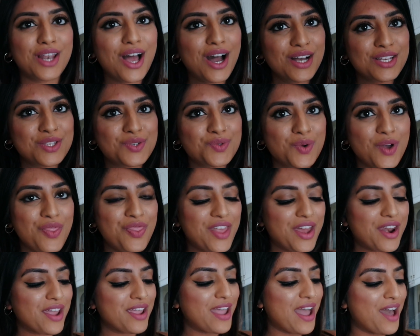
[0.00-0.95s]
last one
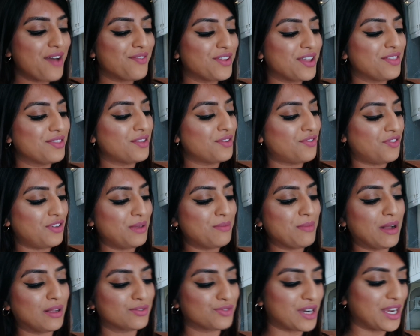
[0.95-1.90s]
that I have in the
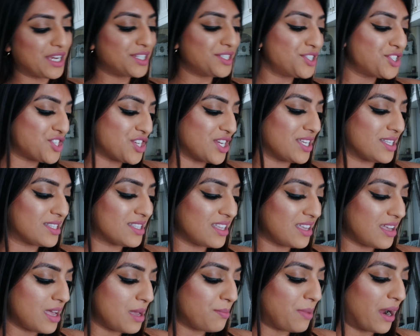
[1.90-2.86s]
female range is
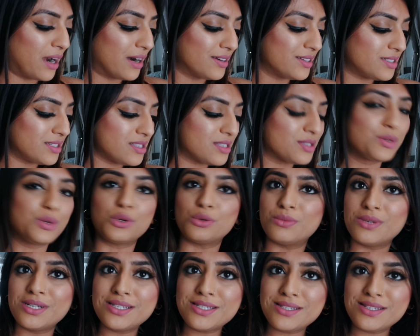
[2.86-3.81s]
the Paradis
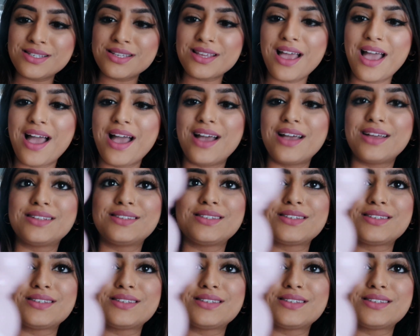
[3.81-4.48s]
Gourmand, and